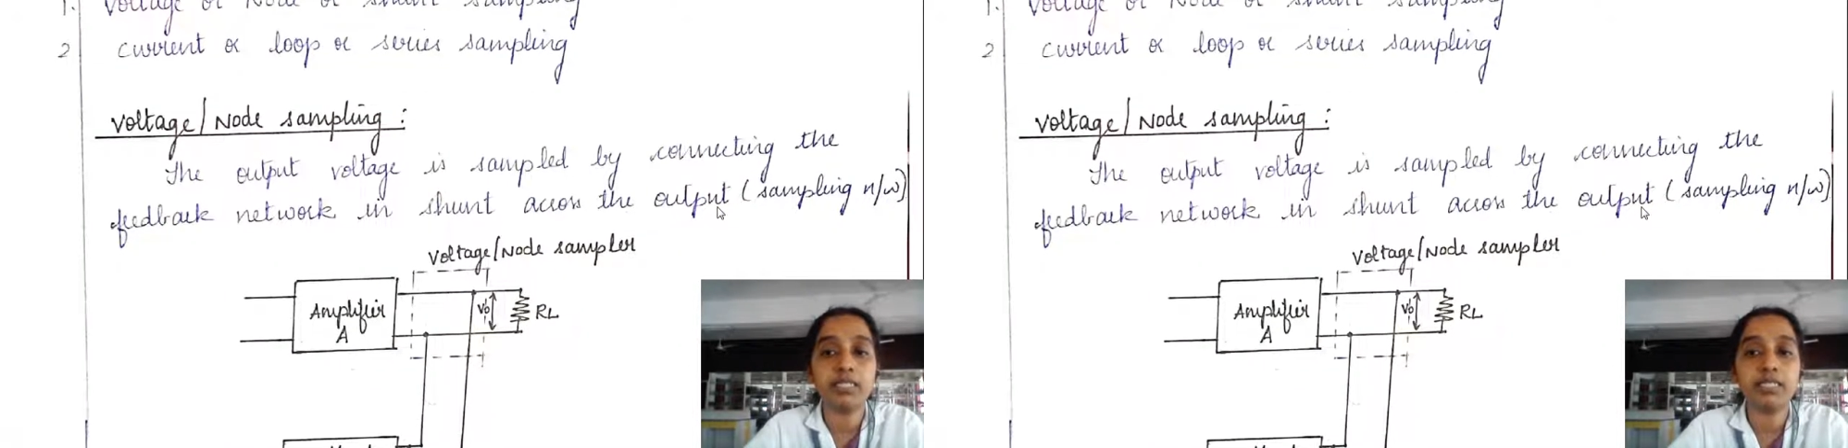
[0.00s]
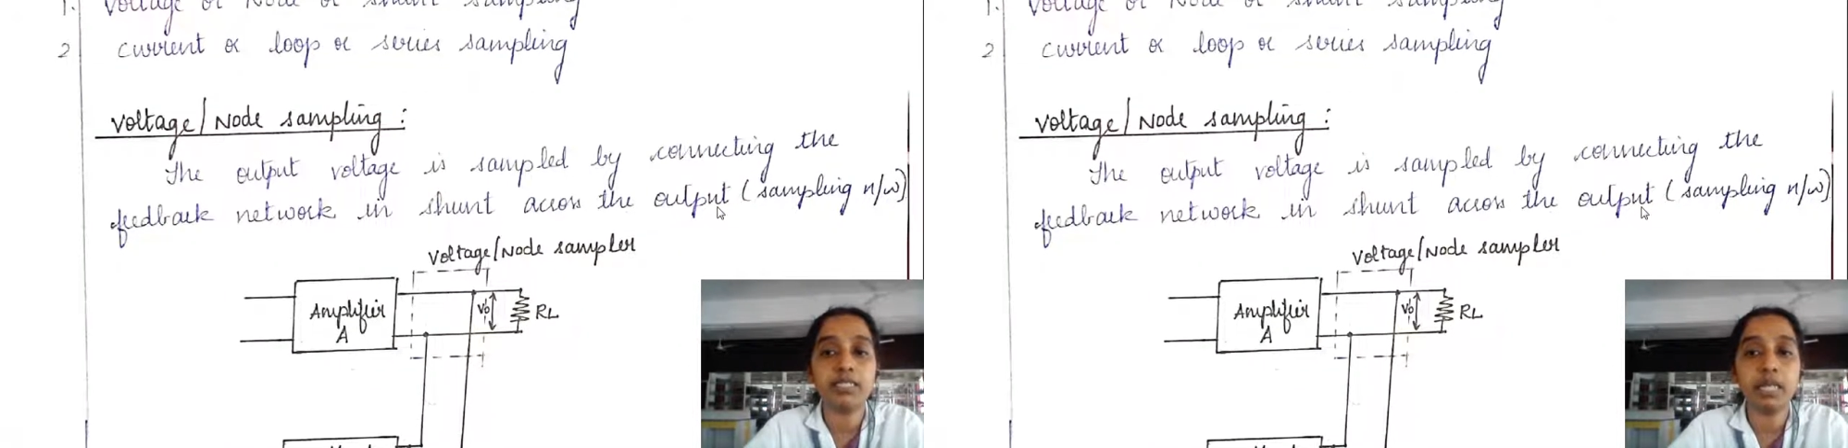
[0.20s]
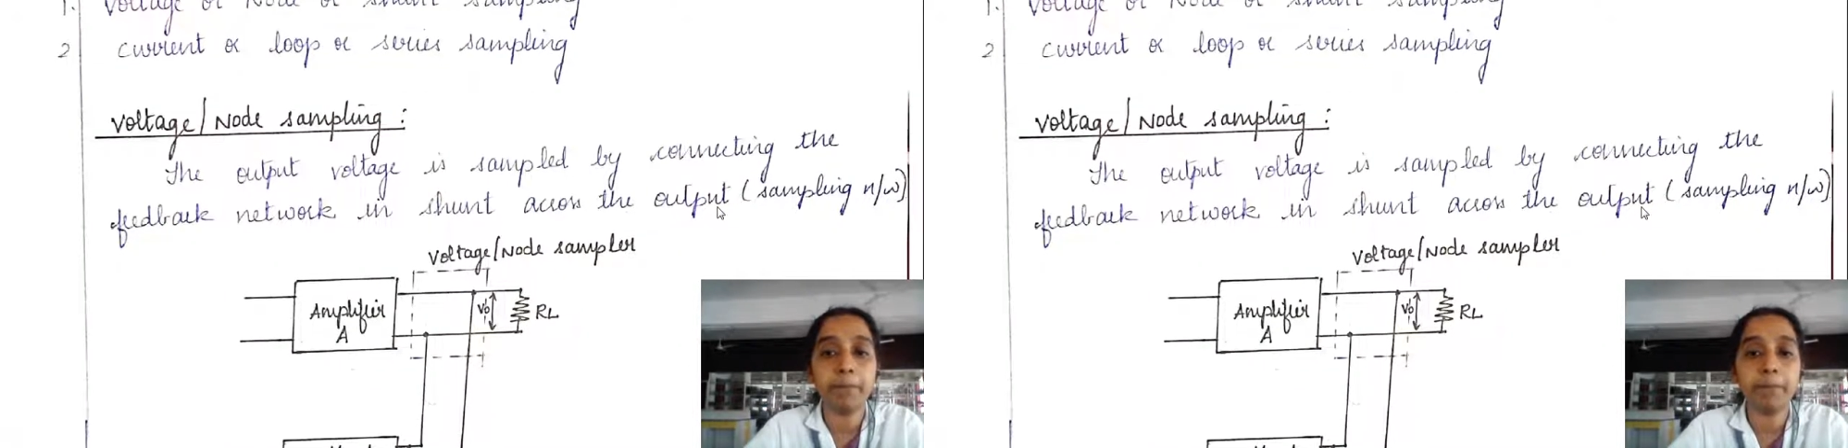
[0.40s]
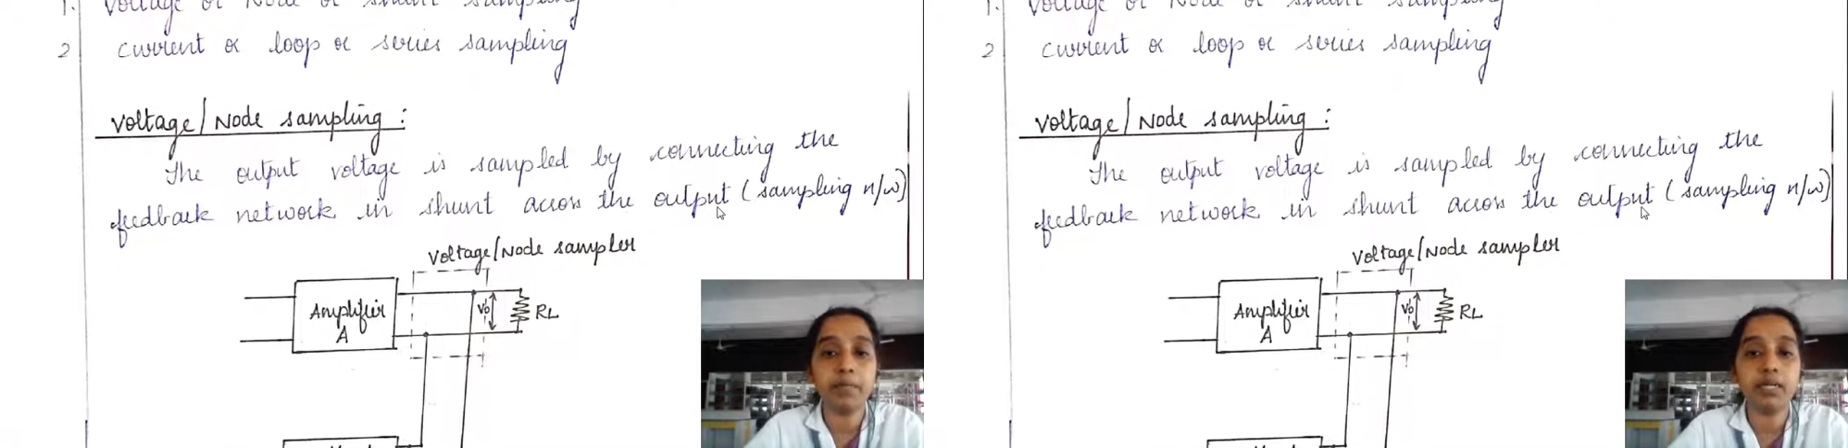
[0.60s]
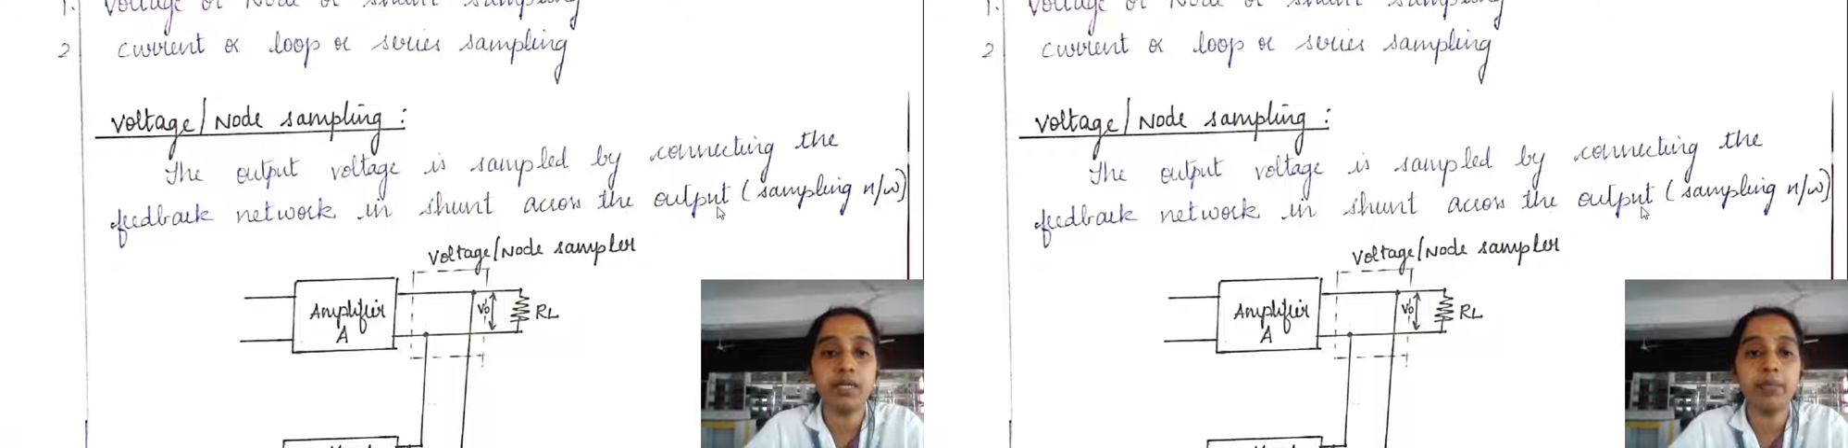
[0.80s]
is
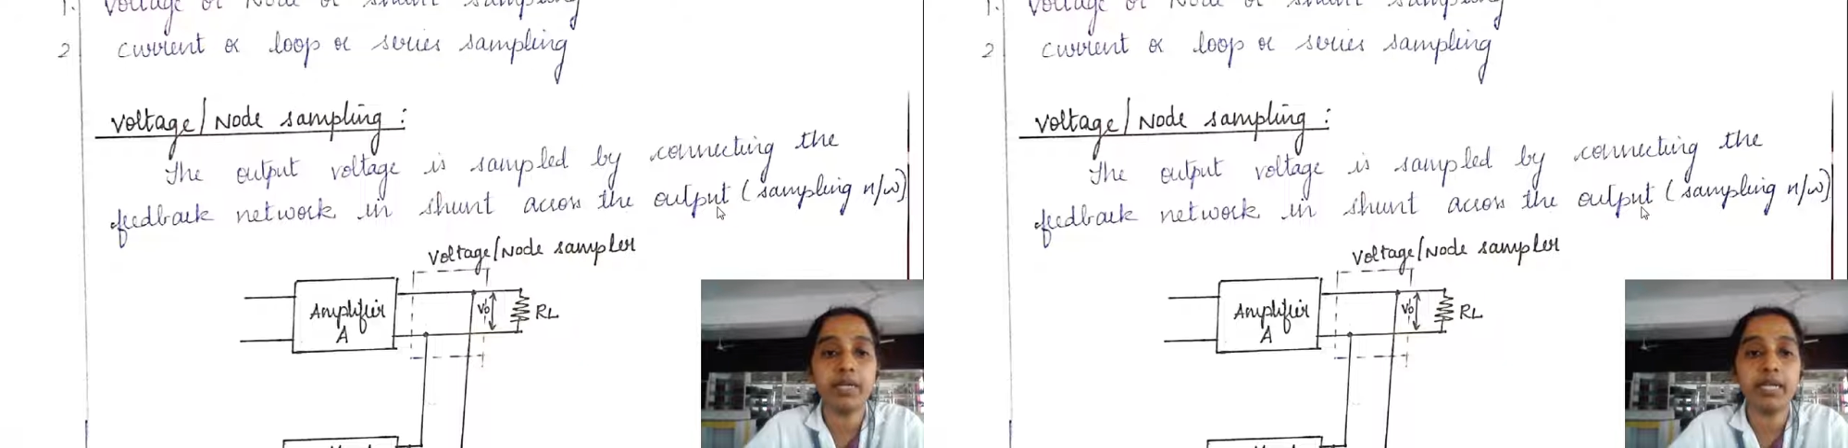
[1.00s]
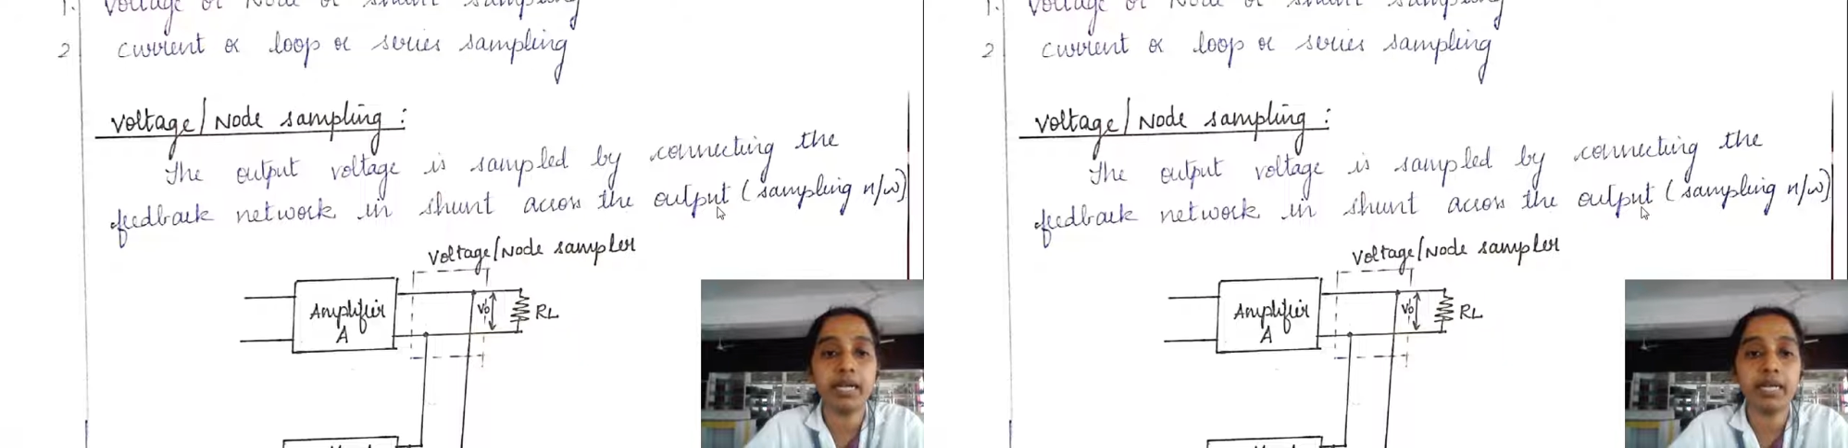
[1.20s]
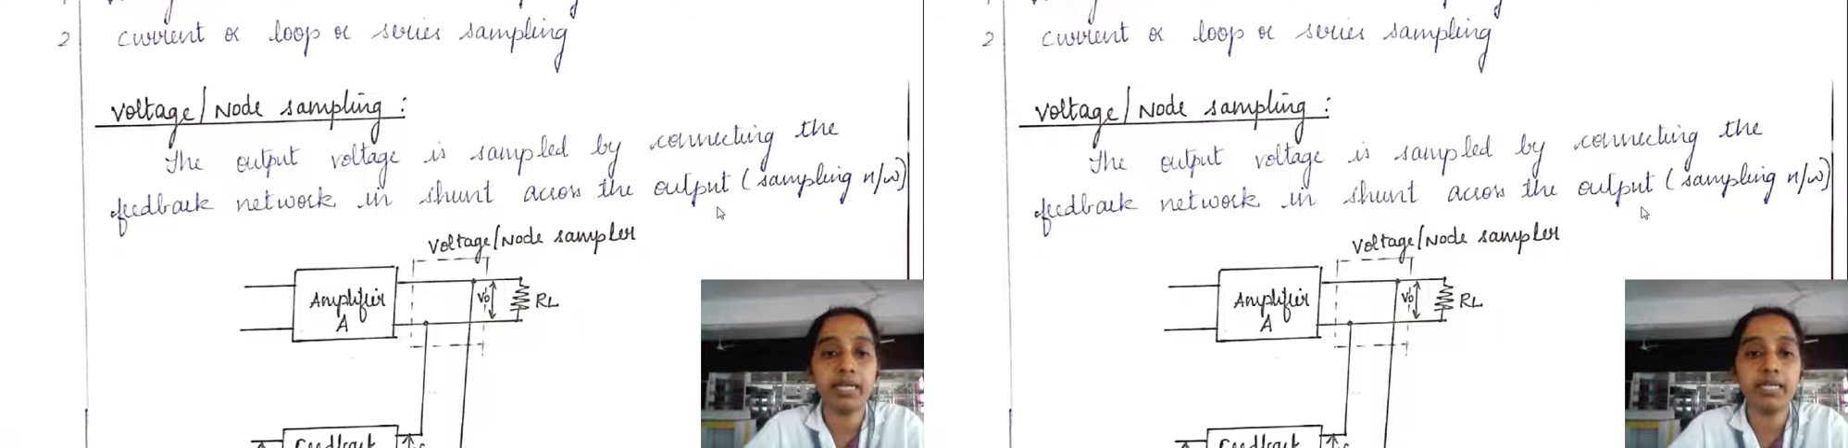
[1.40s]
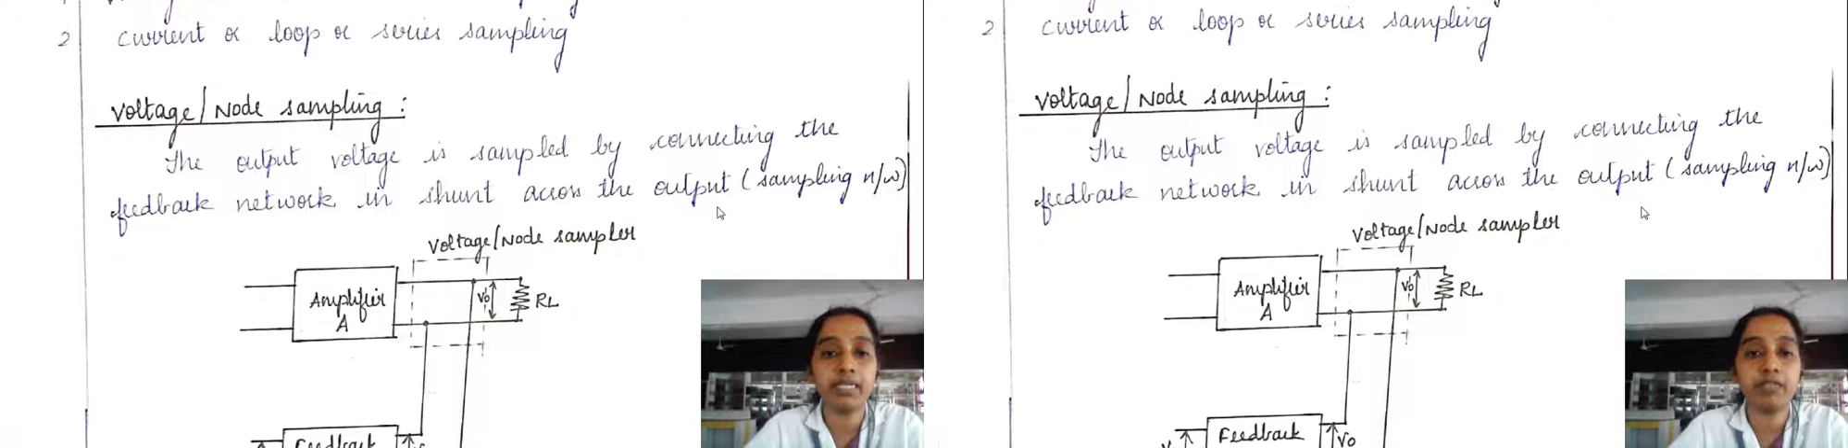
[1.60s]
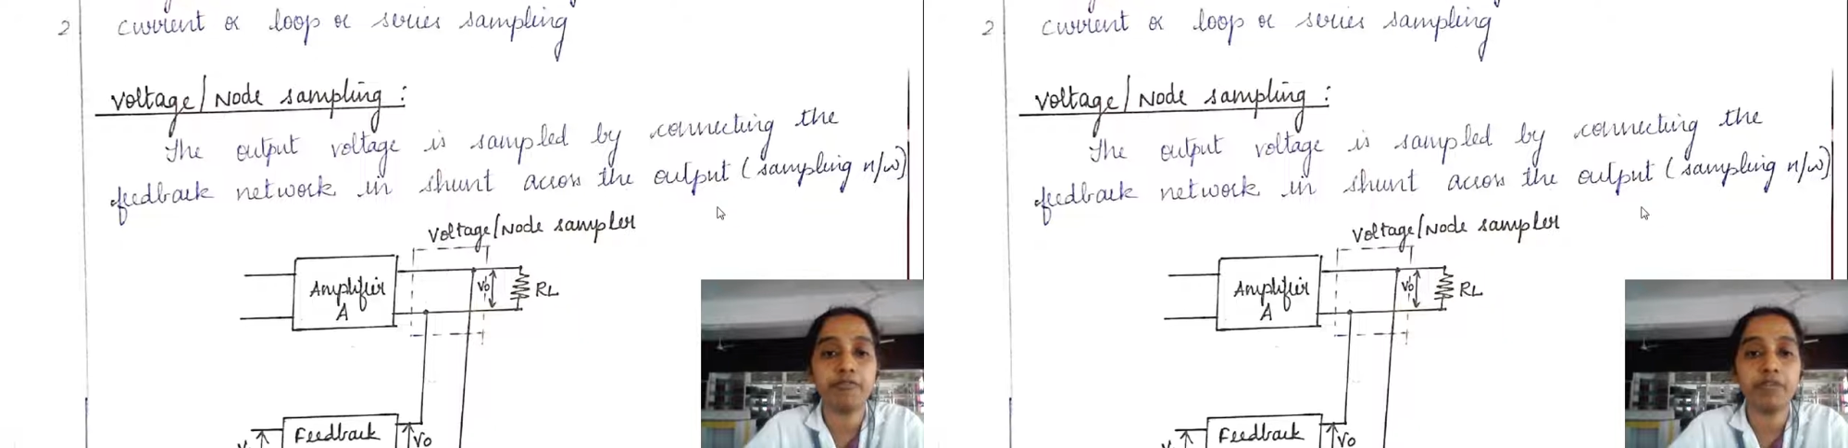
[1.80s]
sampled by connecting the